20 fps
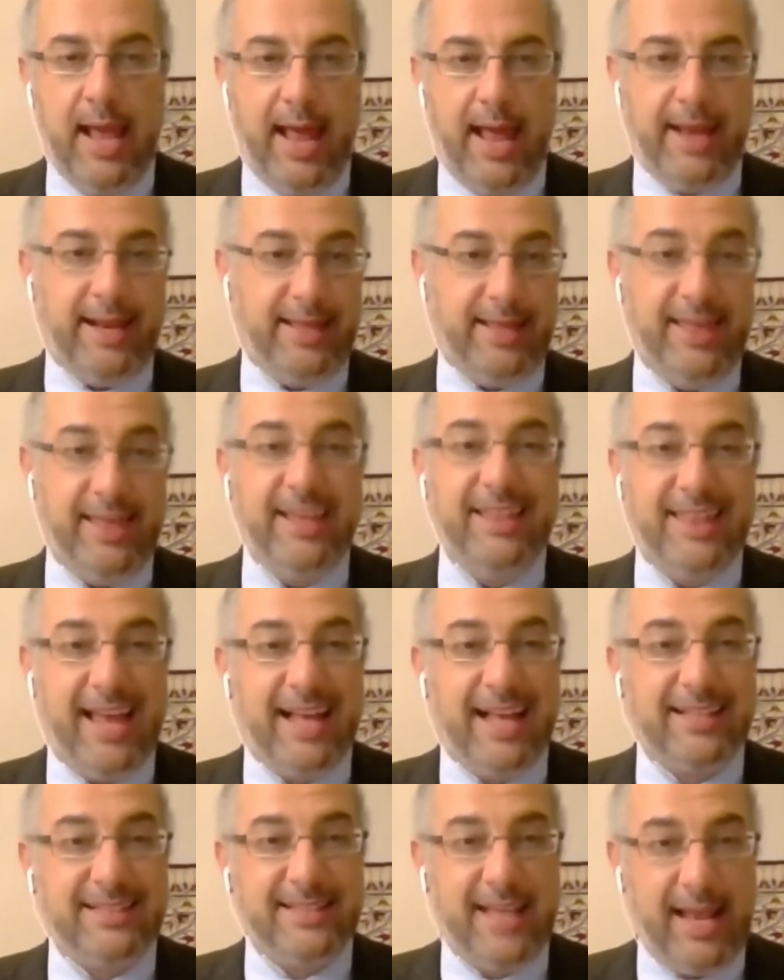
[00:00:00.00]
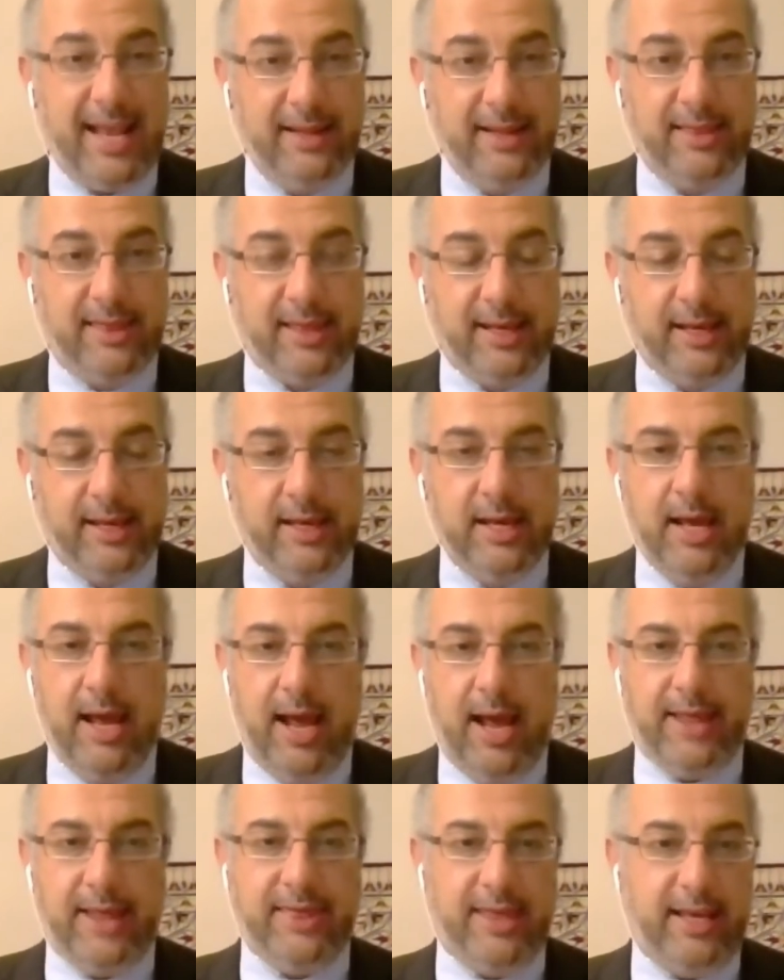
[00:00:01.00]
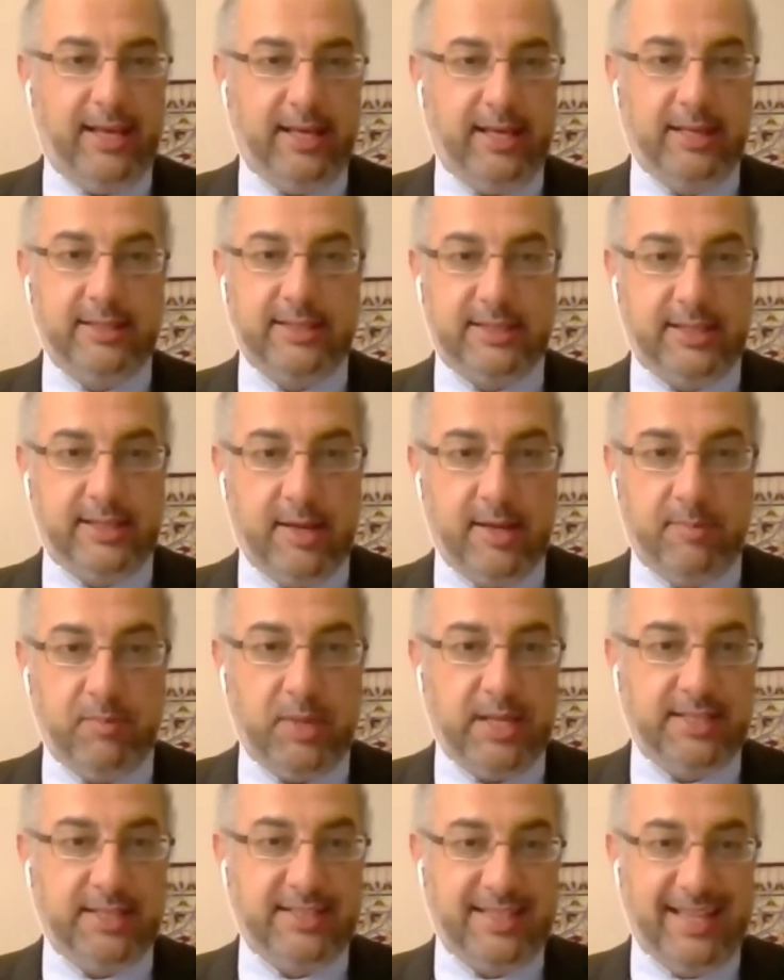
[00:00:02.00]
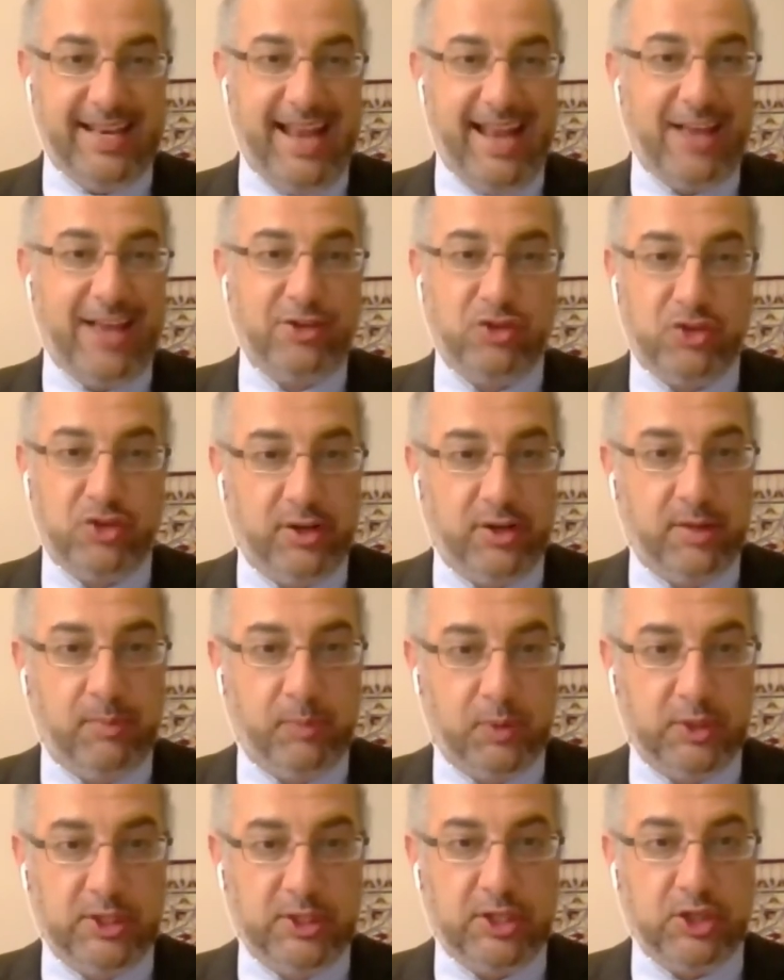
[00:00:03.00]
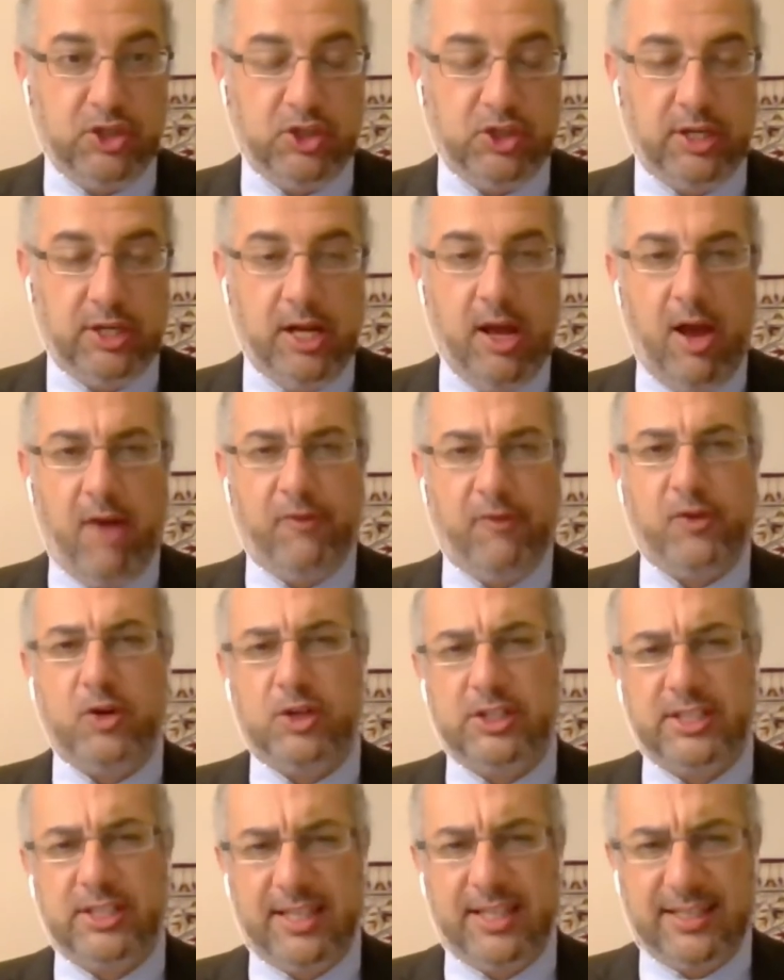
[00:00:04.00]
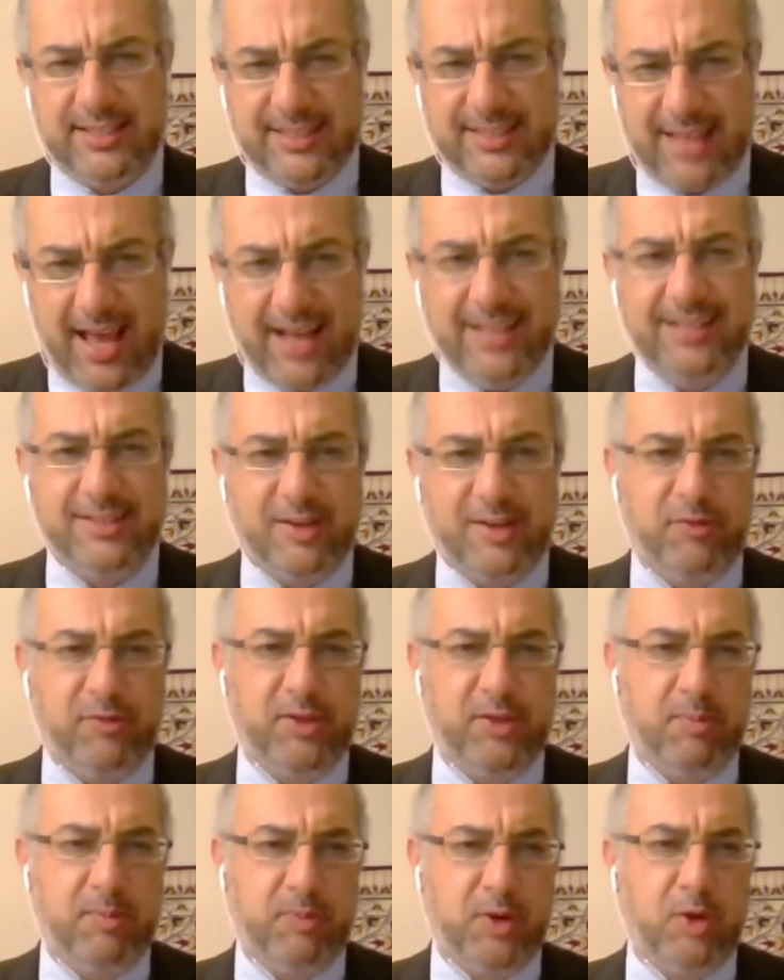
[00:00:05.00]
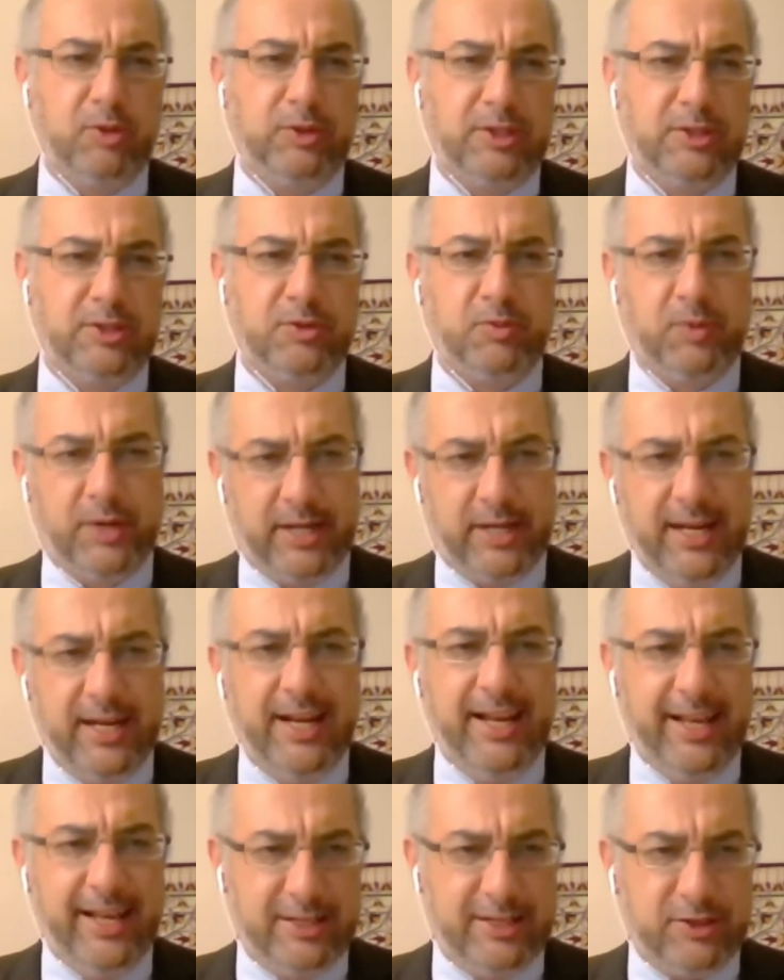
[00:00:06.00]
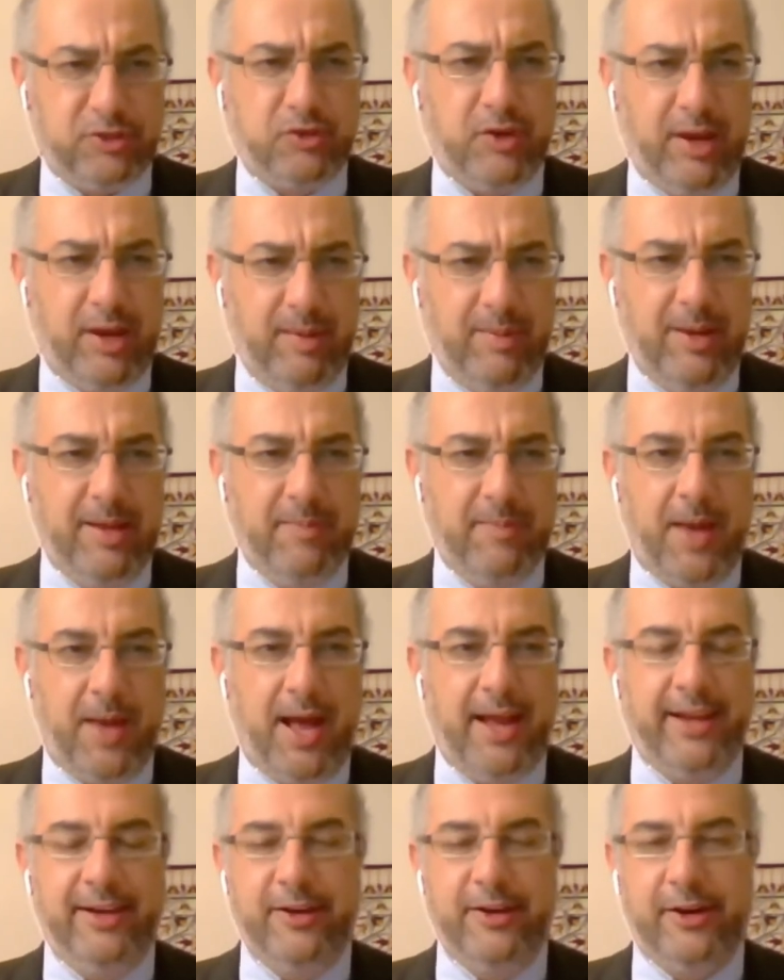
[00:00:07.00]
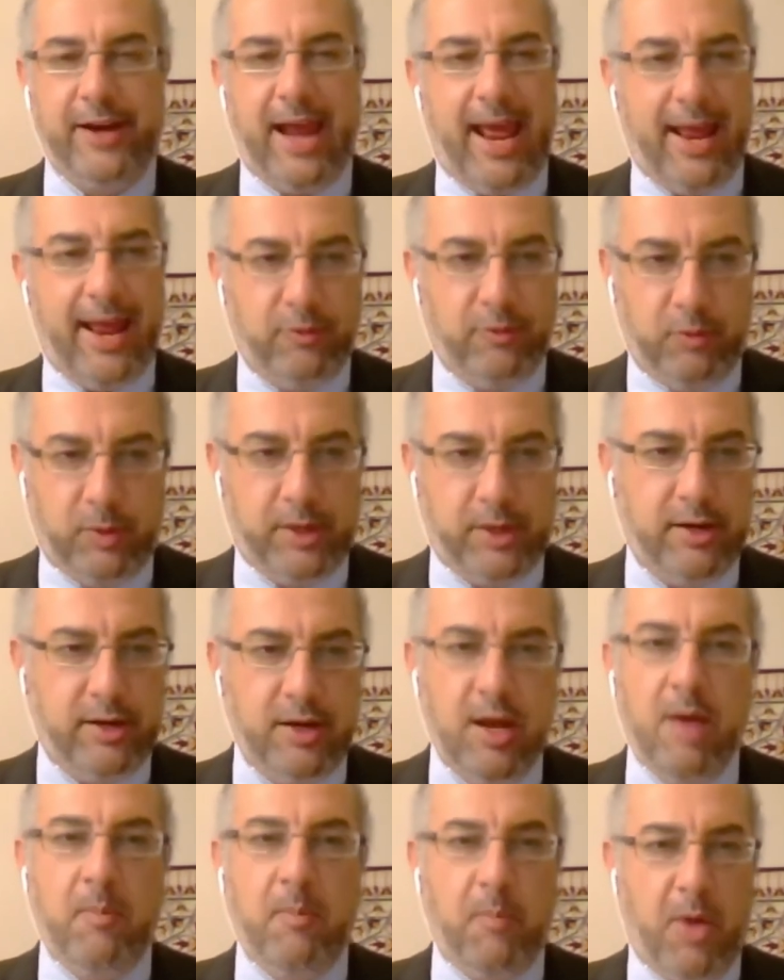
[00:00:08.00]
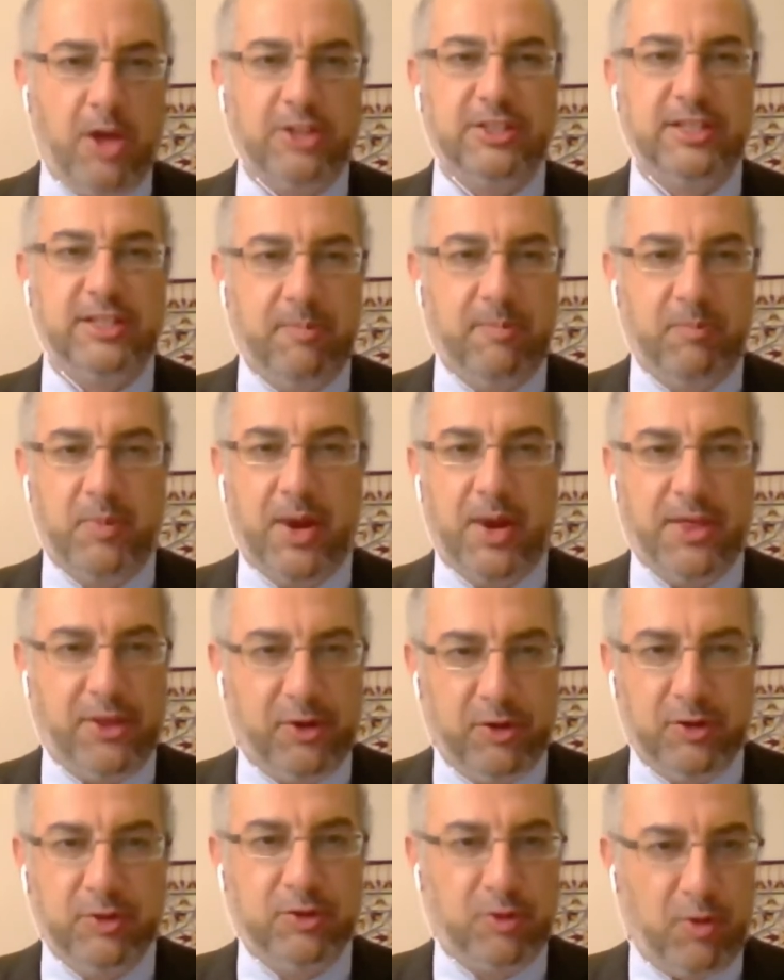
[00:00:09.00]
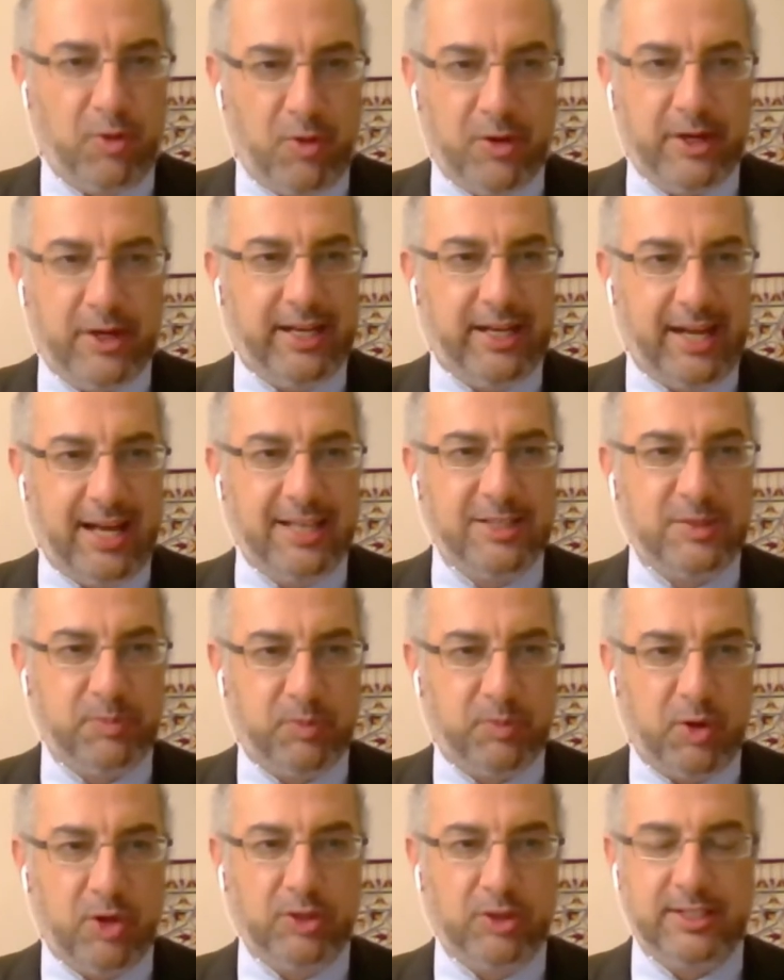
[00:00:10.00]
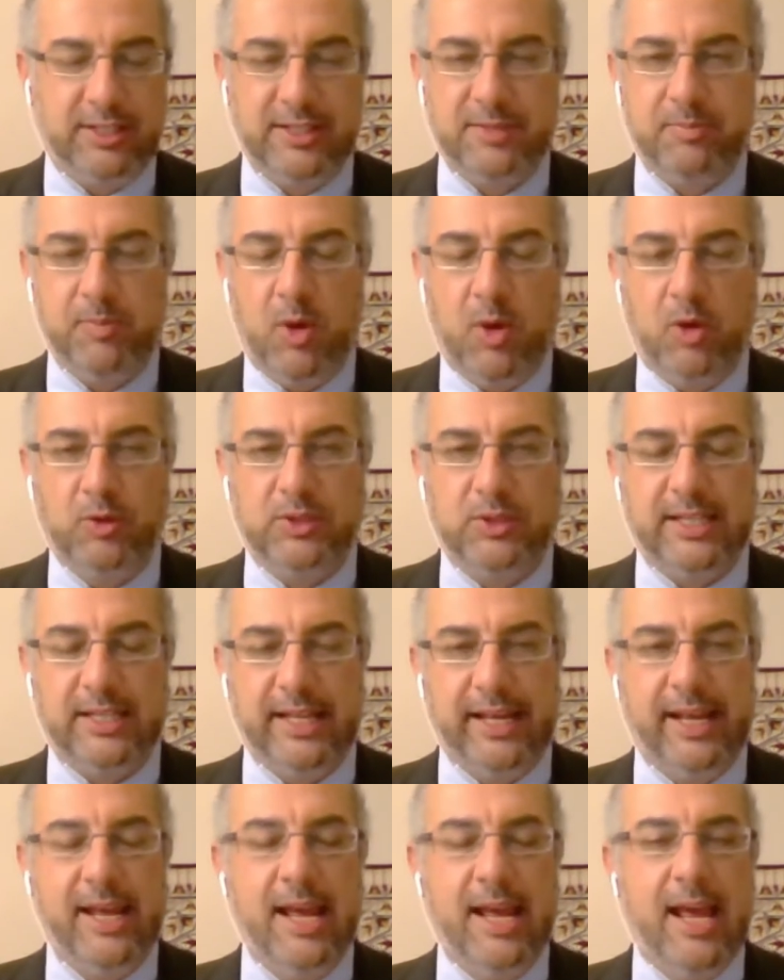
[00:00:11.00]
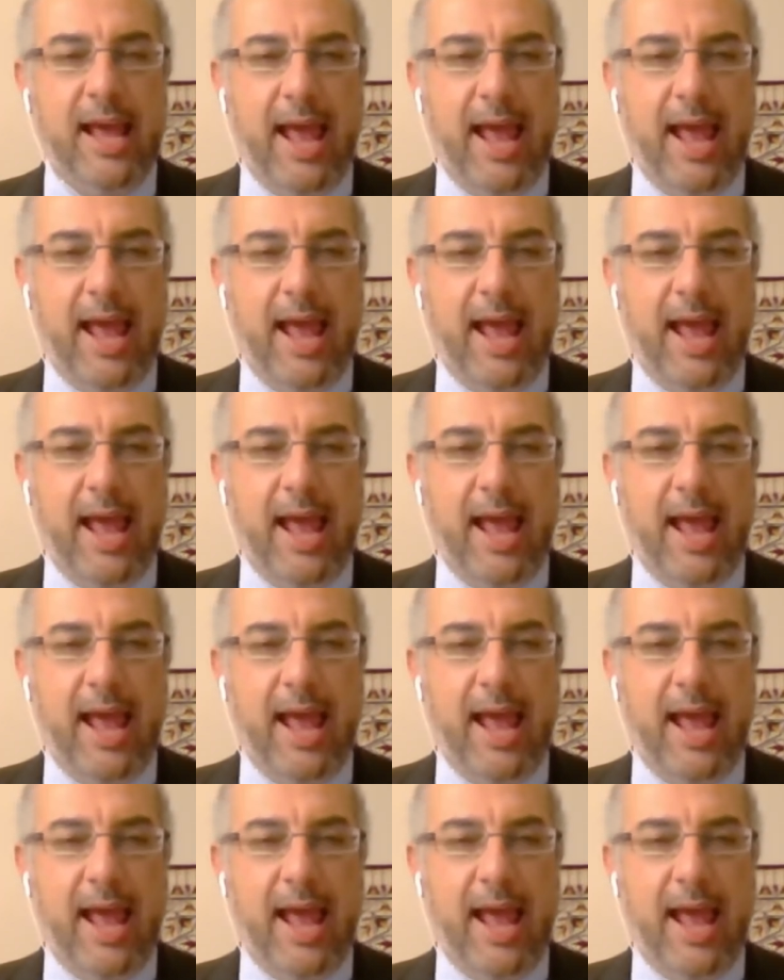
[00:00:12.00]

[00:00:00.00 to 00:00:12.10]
And I think that's healthy. I think it's the natural position. Of course, the size of the protests were extremely minor and were Muslim Brotherhood organized protests mostly.